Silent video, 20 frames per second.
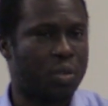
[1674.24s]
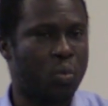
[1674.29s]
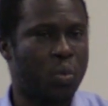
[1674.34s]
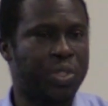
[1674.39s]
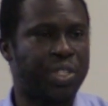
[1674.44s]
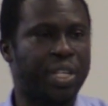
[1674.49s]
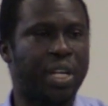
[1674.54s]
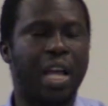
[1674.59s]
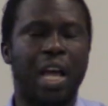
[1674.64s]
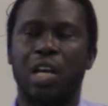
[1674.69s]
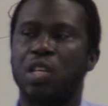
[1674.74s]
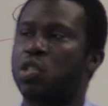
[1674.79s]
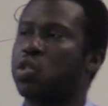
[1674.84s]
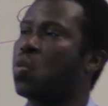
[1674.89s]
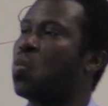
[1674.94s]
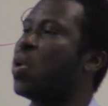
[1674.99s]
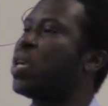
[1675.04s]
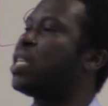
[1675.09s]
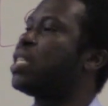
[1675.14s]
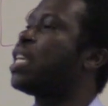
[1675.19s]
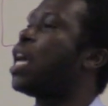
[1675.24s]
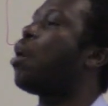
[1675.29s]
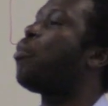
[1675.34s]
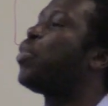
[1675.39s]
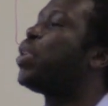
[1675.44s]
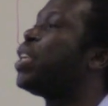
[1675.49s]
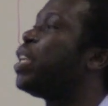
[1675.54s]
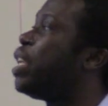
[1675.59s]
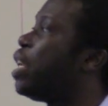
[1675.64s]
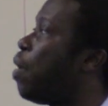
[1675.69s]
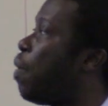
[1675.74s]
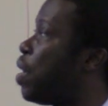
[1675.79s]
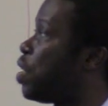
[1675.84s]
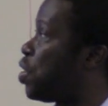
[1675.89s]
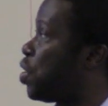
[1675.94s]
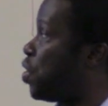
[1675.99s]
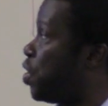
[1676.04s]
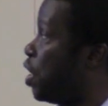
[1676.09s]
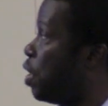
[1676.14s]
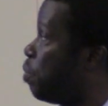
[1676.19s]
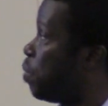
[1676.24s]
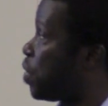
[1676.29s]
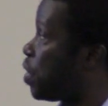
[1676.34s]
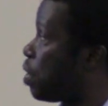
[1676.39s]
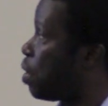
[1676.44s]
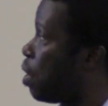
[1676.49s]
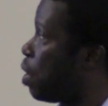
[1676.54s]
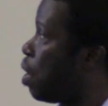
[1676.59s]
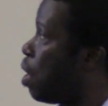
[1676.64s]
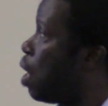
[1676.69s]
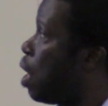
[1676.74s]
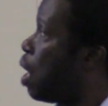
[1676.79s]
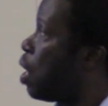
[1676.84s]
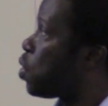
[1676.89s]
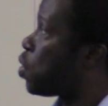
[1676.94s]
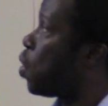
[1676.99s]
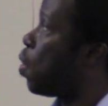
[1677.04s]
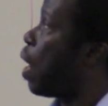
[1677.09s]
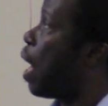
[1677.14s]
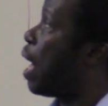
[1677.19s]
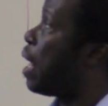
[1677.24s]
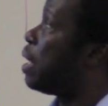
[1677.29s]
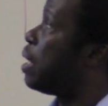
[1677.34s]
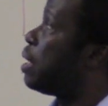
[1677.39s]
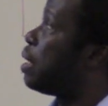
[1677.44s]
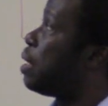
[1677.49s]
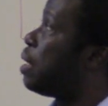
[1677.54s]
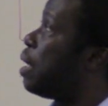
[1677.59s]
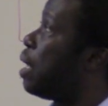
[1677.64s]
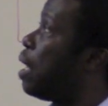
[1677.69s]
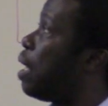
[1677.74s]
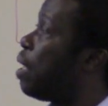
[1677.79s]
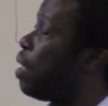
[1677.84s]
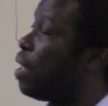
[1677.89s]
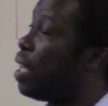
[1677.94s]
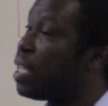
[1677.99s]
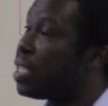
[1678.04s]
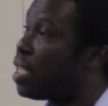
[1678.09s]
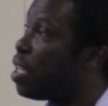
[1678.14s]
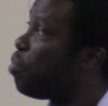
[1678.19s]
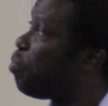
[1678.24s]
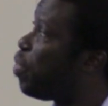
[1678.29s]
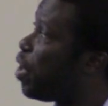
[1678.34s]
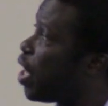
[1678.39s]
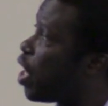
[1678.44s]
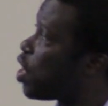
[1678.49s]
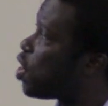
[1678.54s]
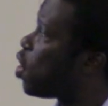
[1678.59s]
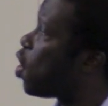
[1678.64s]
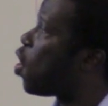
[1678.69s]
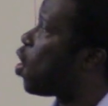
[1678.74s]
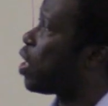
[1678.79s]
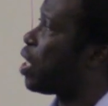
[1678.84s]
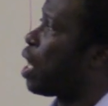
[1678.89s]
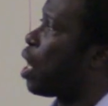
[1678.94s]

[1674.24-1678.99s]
with regards to what is happening in our streams. So, and this implication cut